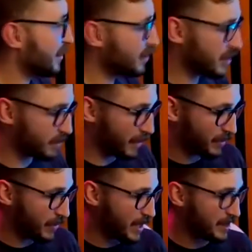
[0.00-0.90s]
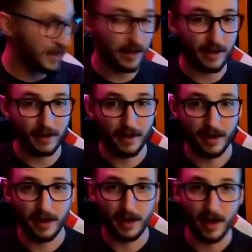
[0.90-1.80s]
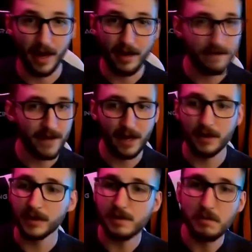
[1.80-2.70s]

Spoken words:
do just want to throw it out there. I have found